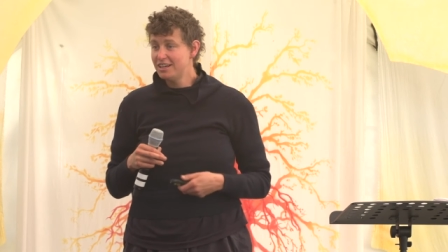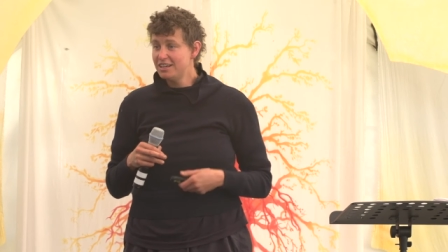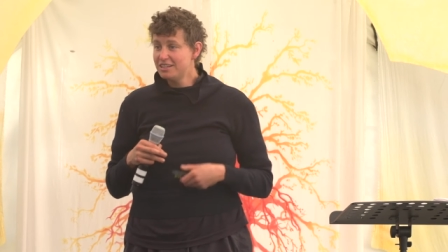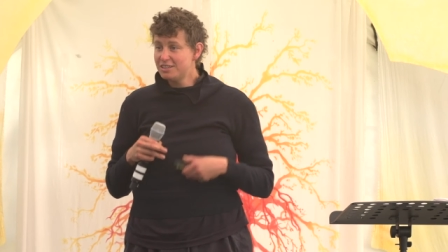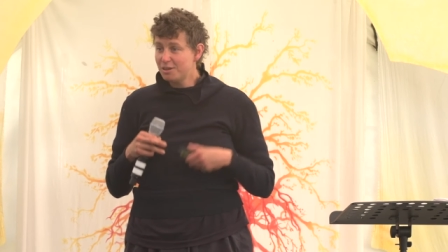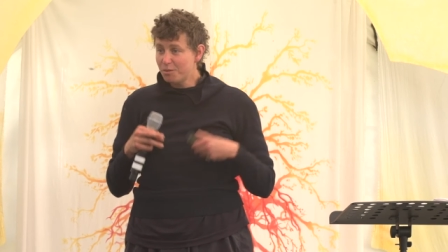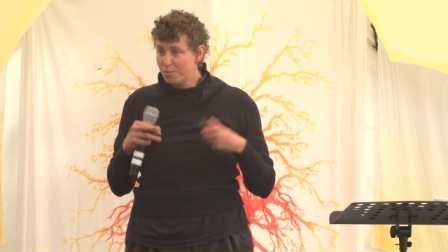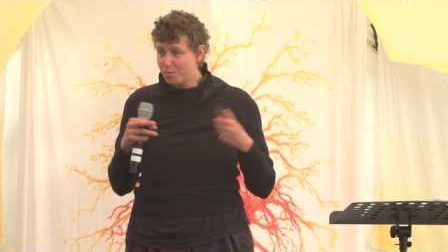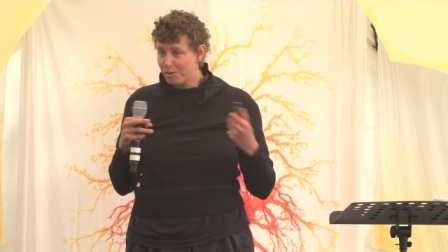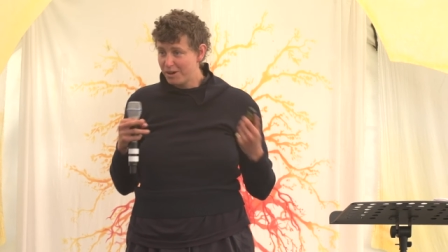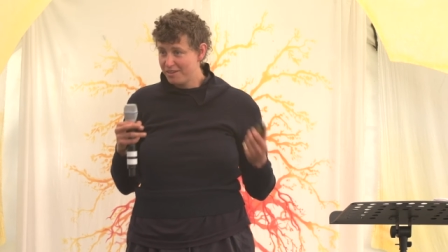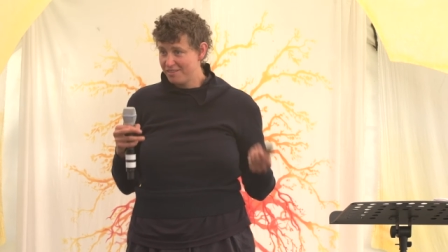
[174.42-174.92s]

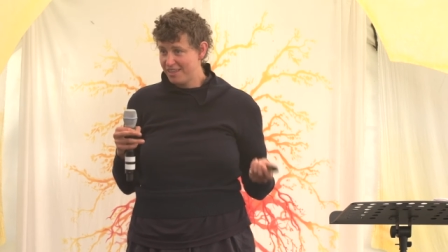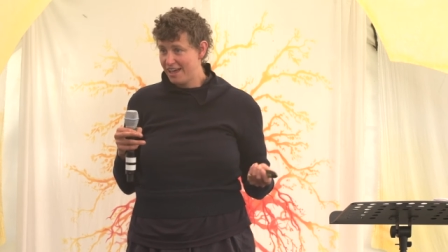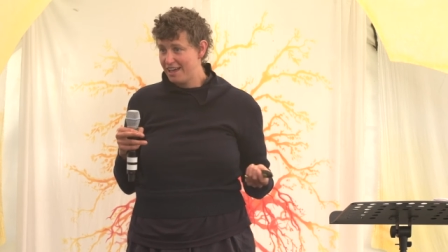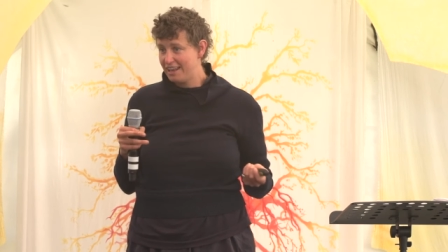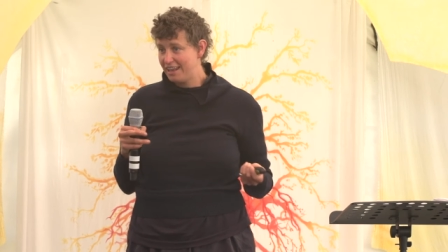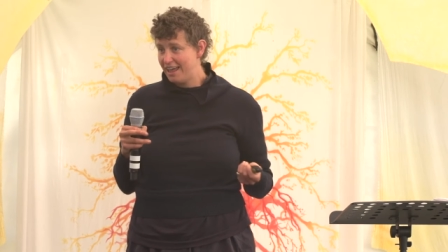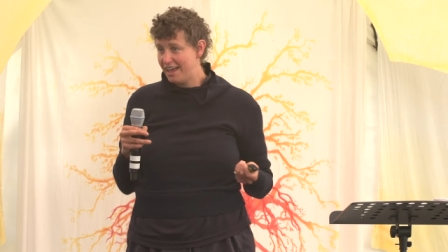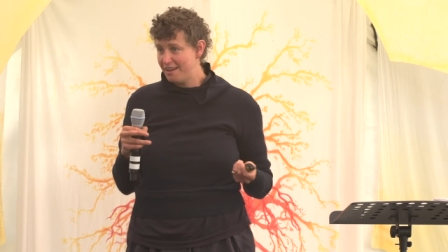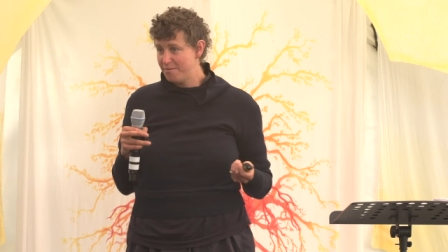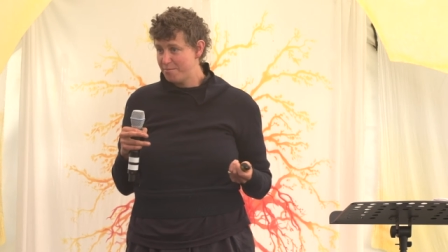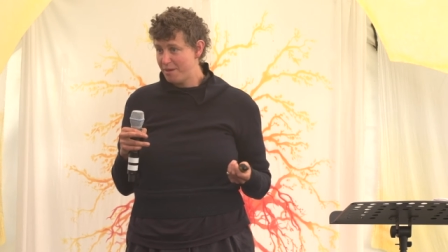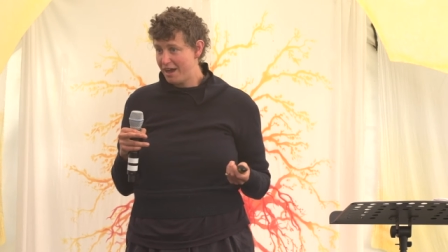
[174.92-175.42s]
to bring that
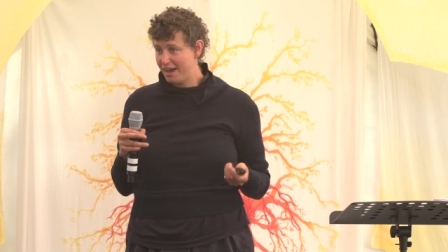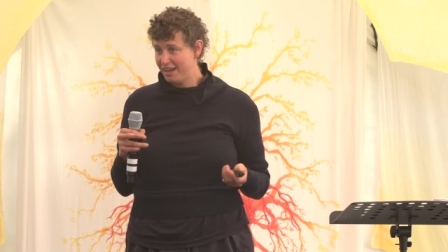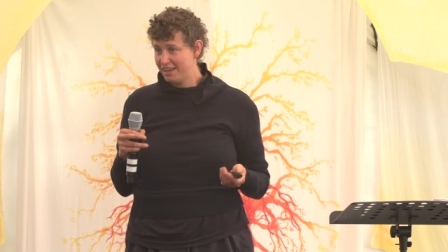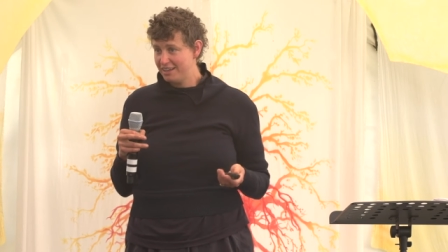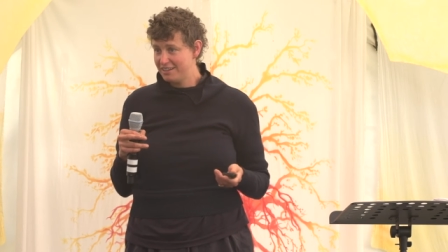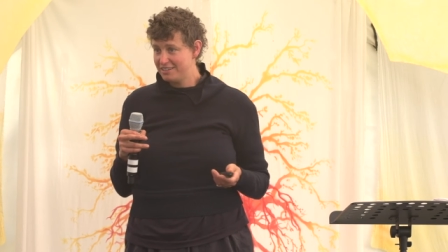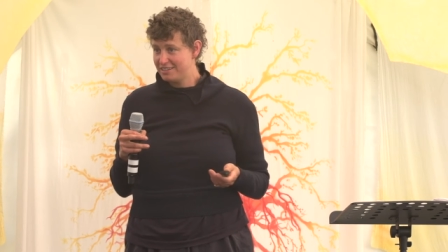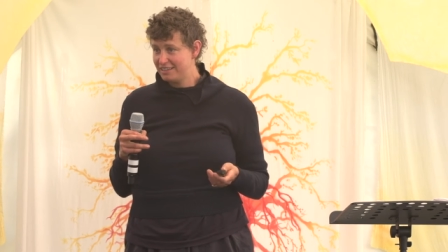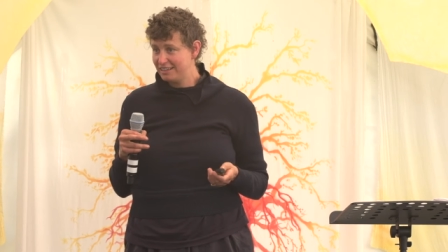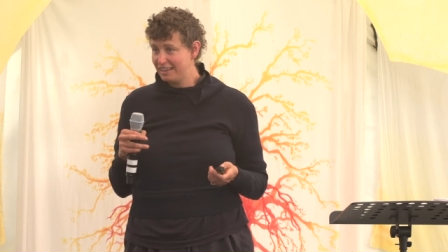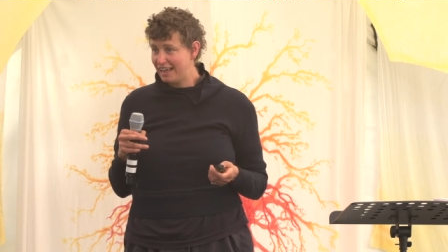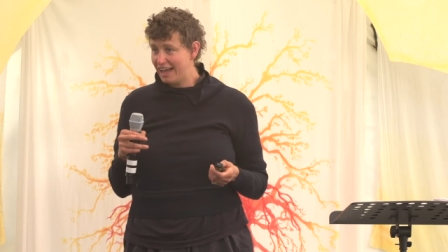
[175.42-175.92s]
land back
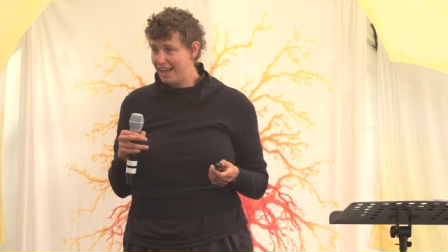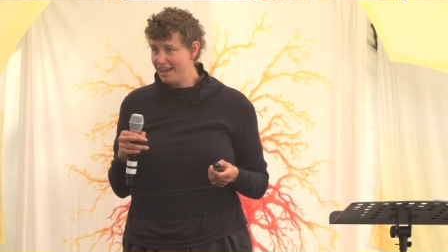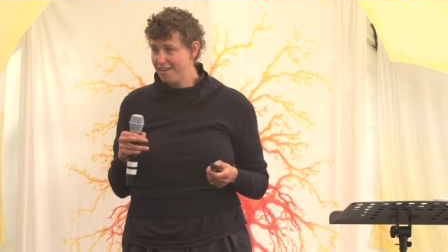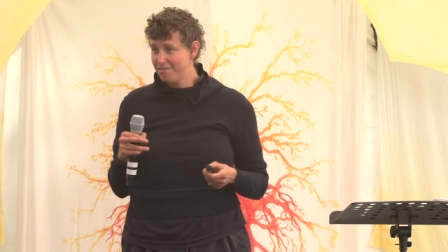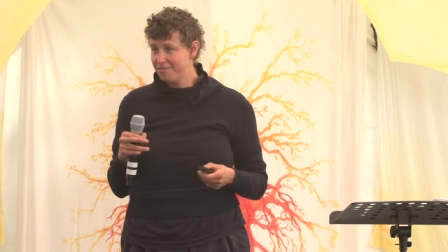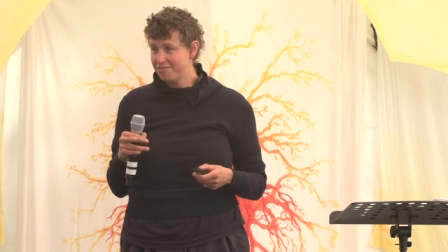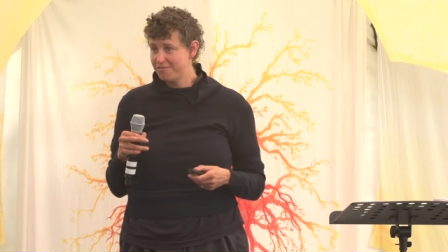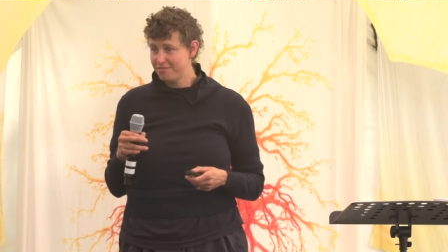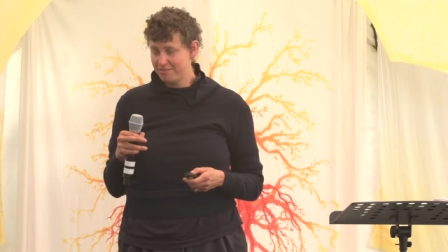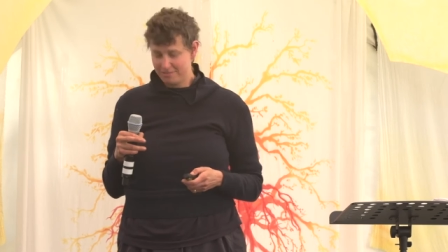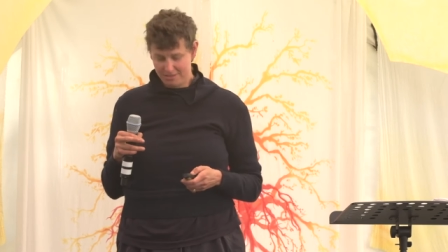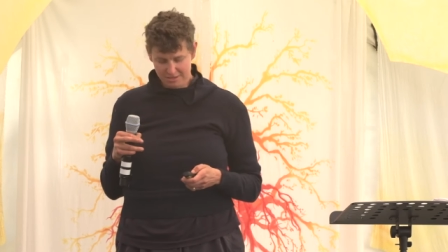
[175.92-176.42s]
into
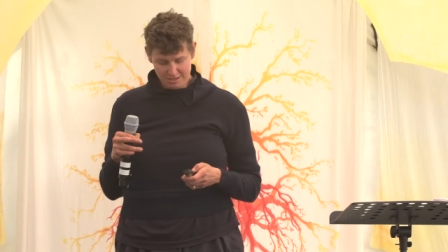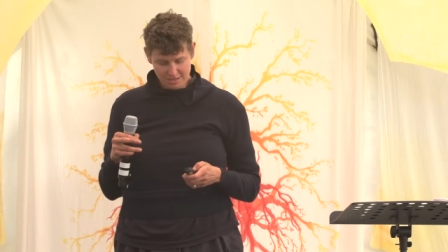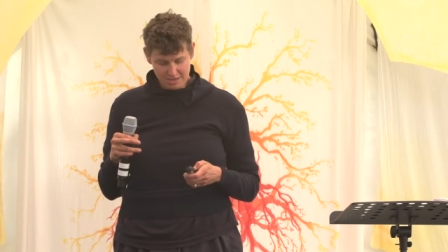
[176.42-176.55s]
life.